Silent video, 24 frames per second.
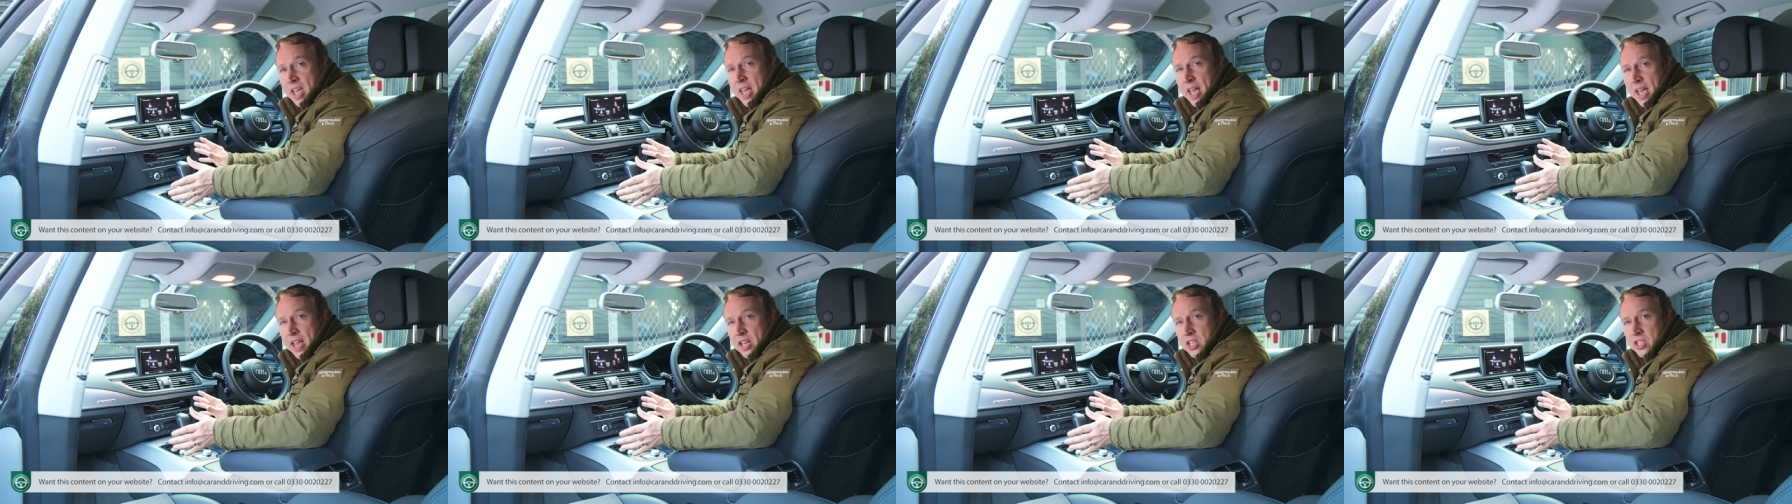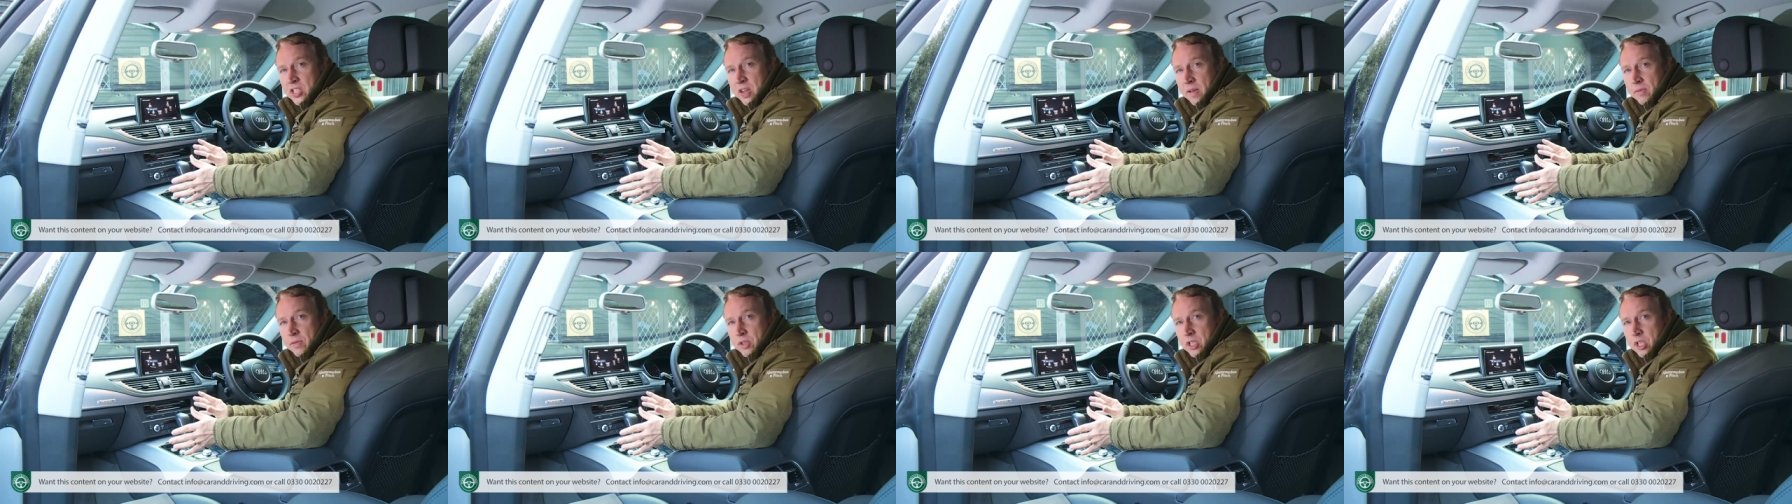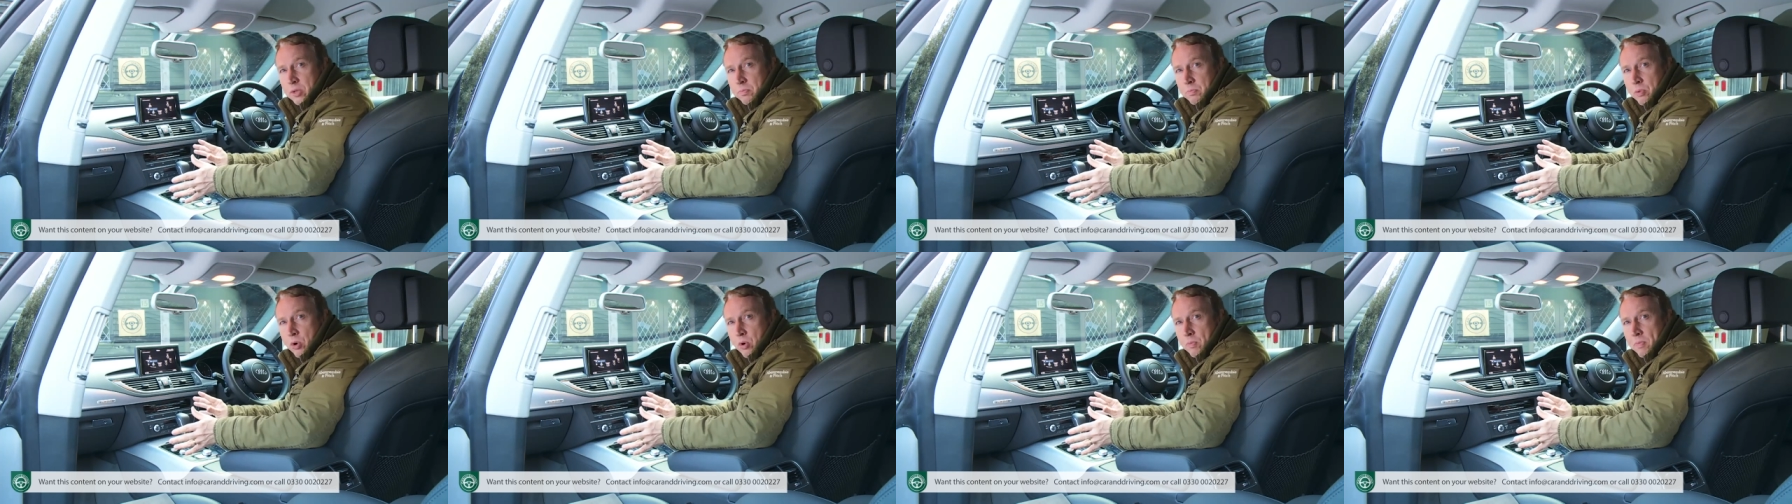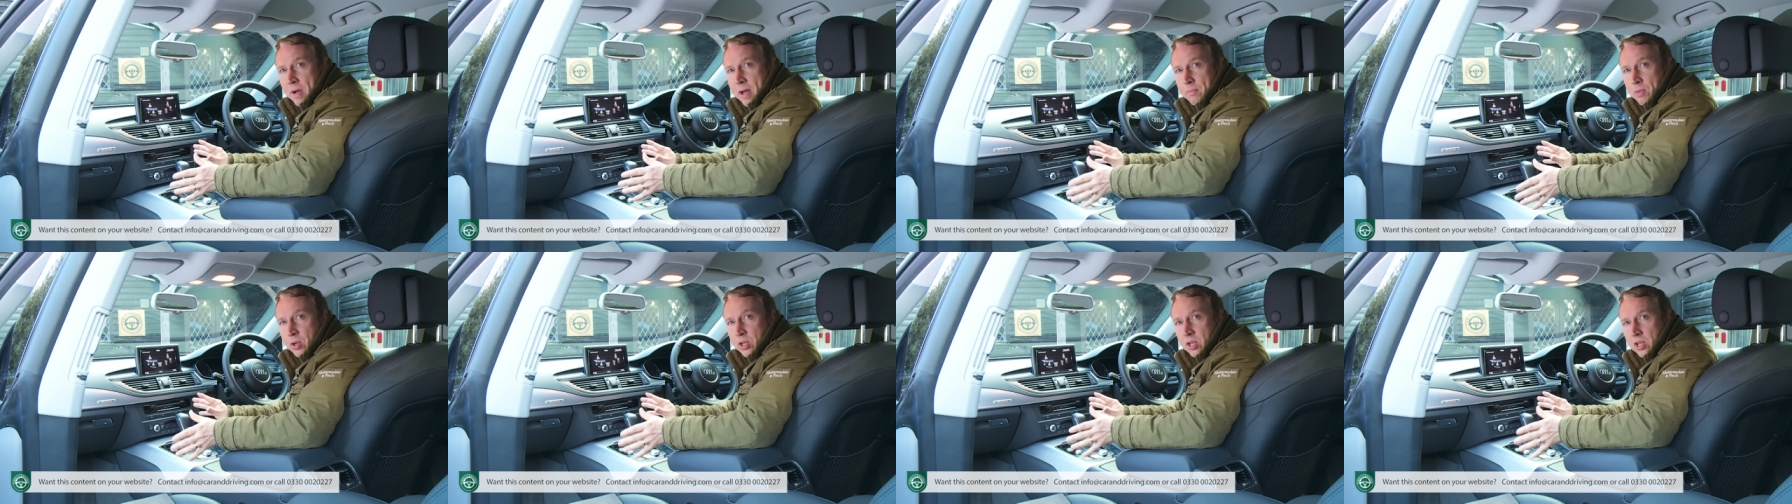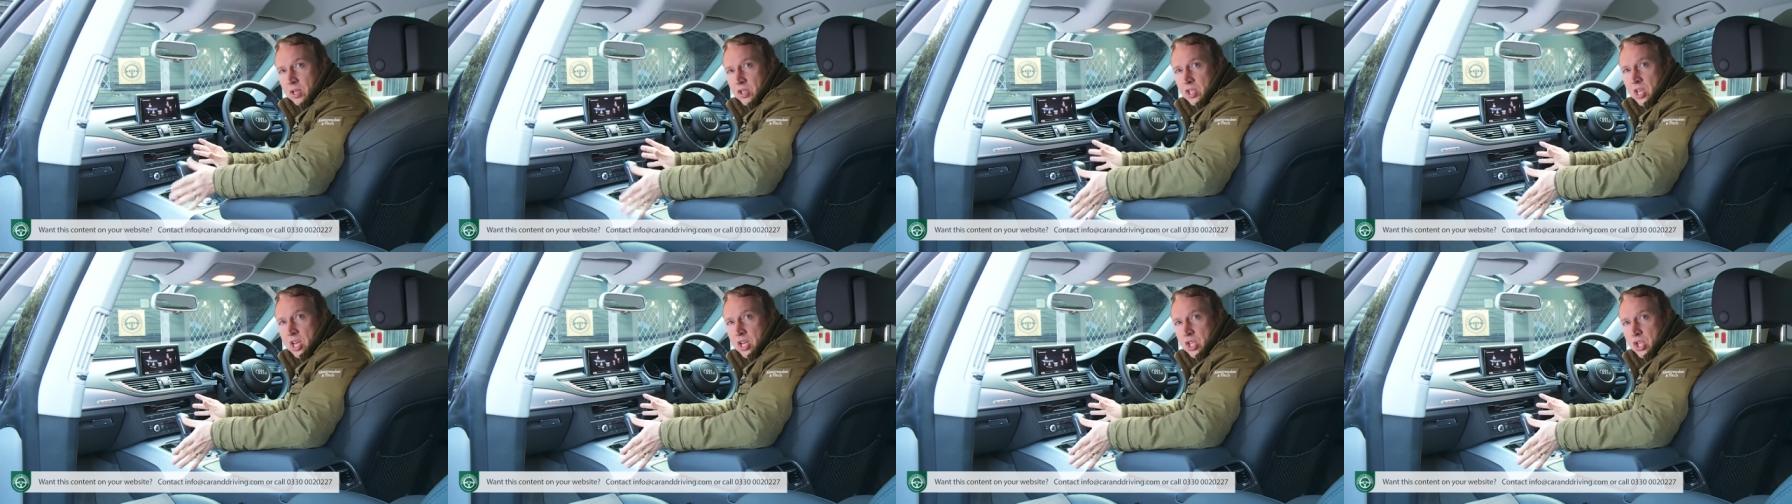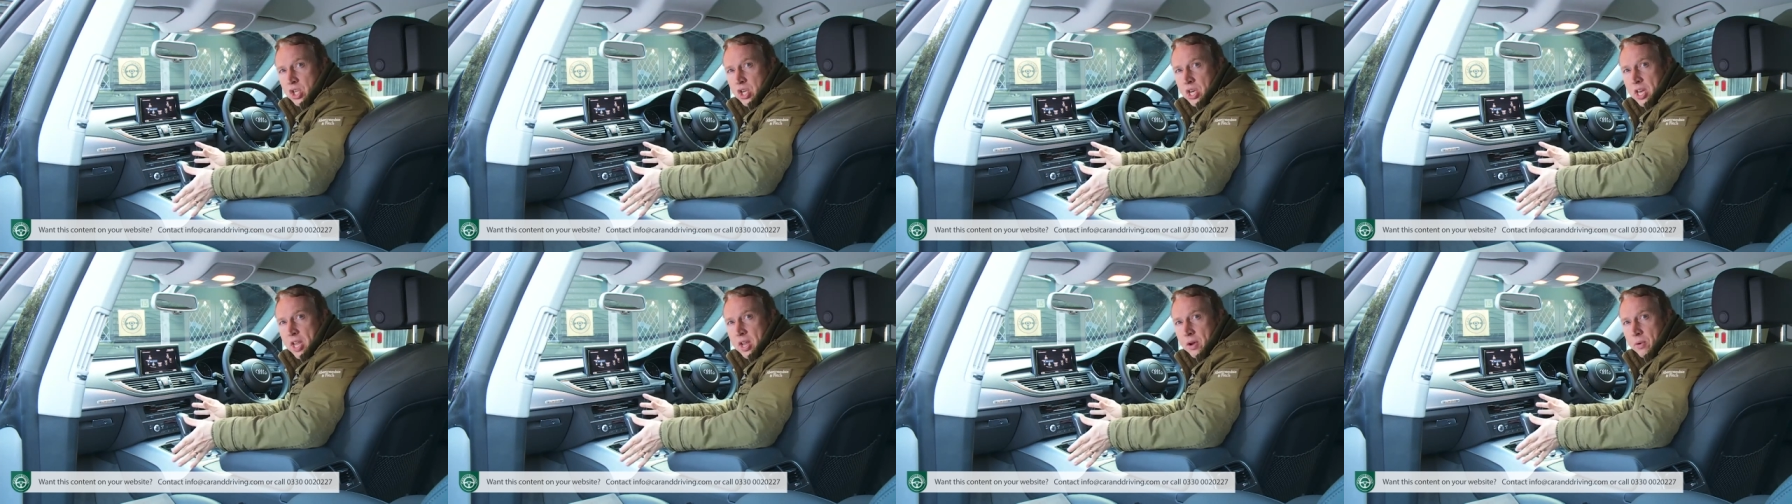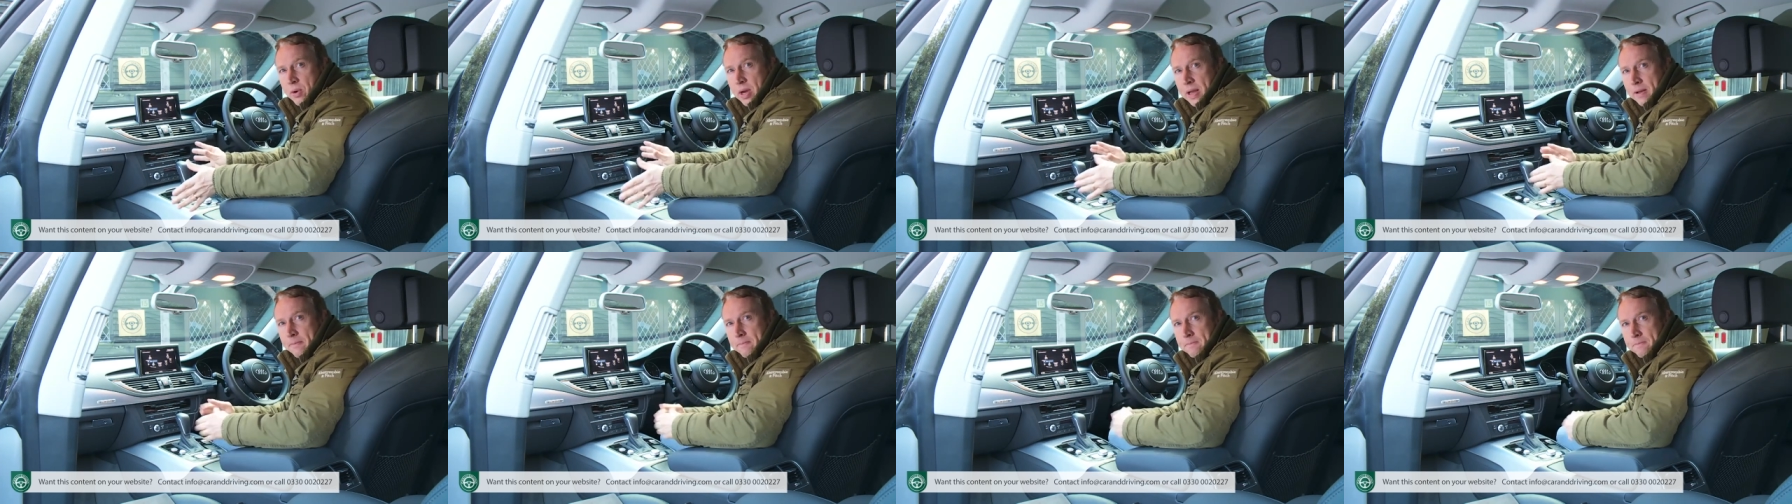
A7 Sportback model's engineering.